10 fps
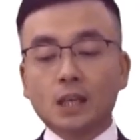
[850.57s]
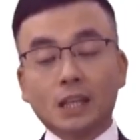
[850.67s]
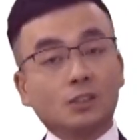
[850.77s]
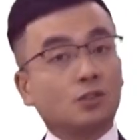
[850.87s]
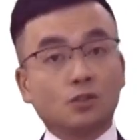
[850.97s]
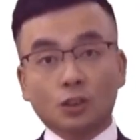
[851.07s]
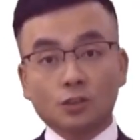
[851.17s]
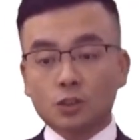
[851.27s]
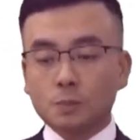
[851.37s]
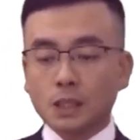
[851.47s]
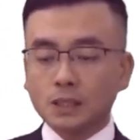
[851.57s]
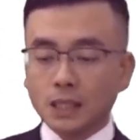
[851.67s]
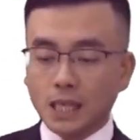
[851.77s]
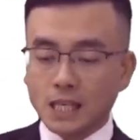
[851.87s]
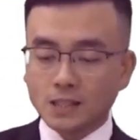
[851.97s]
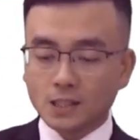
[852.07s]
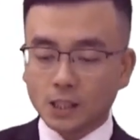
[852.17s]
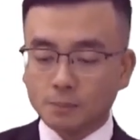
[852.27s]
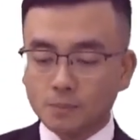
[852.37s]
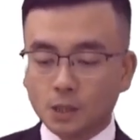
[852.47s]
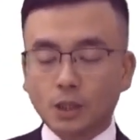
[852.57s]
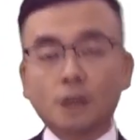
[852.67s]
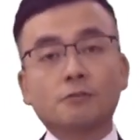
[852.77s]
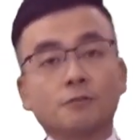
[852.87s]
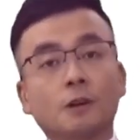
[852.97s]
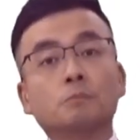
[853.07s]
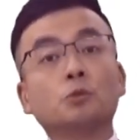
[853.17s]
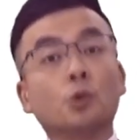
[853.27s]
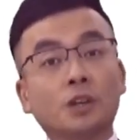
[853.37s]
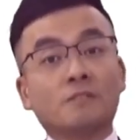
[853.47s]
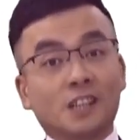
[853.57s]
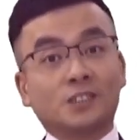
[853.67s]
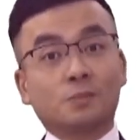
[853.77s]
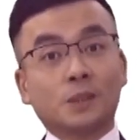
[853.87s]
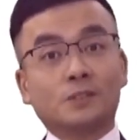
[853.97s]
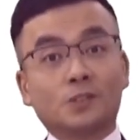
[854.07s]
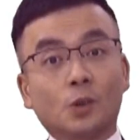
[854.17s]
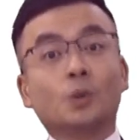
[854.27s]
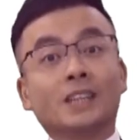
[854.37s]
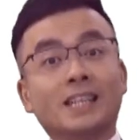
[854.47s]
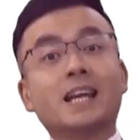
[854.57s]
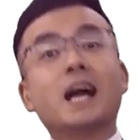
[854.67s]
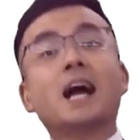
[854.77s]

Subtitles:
It's just to be the income, okay, from your investment, or the